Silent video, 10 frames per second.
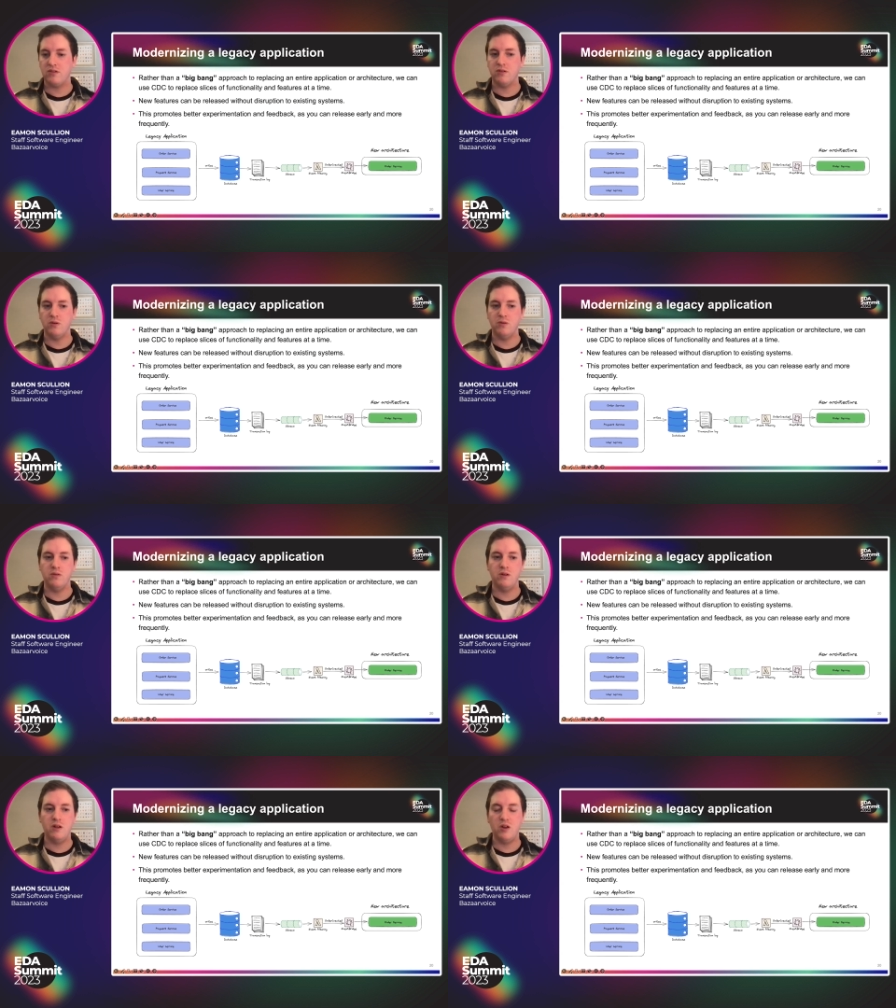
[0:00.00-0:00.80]
So
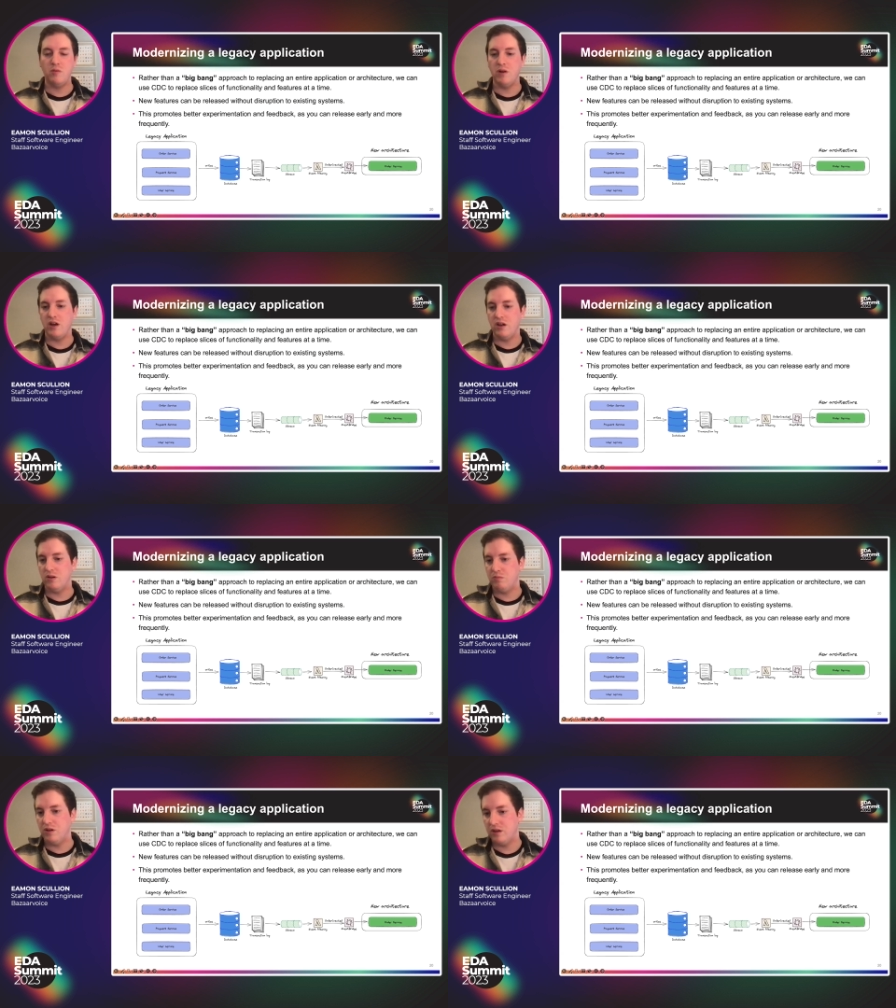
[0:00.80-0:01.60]
you might end
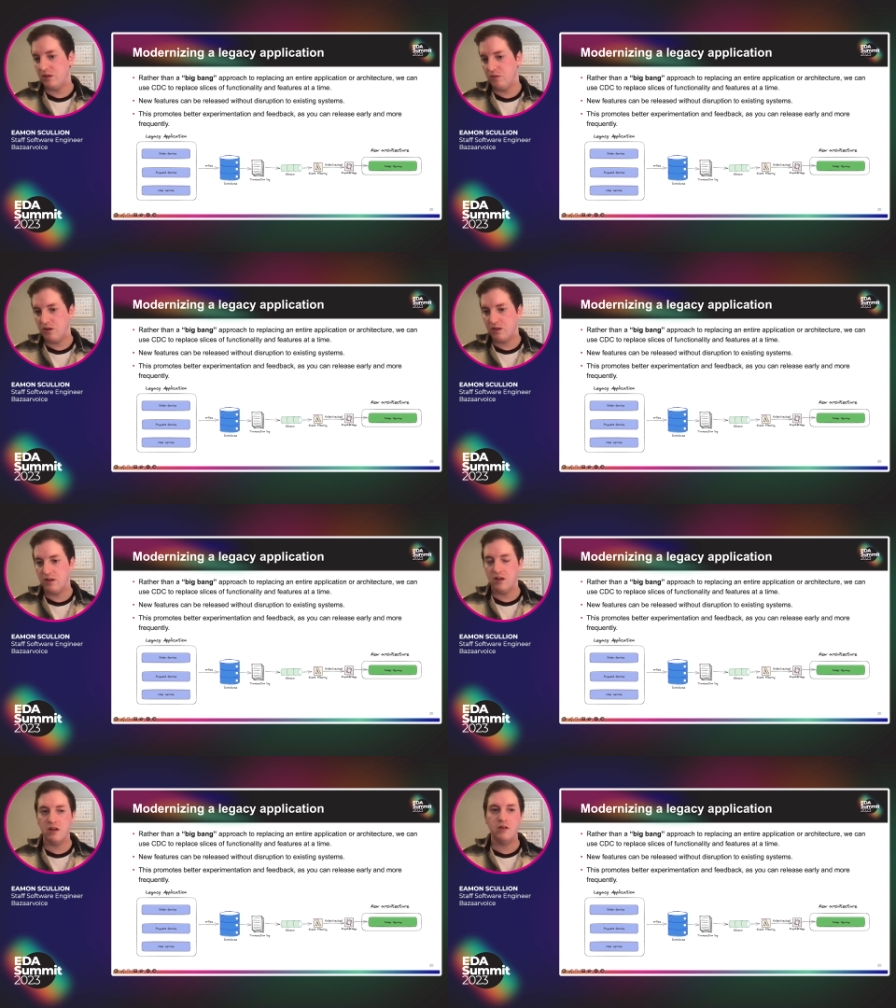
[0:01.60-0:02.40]
up building the wrong
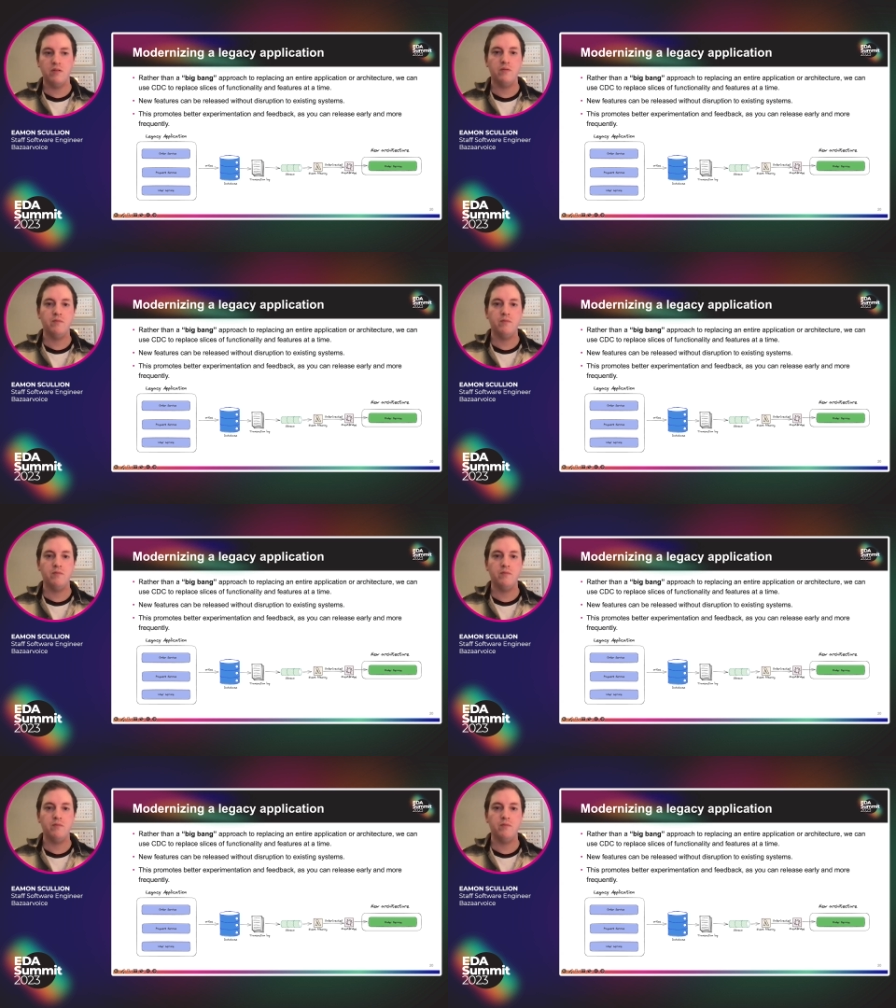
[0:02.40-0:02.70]
thing.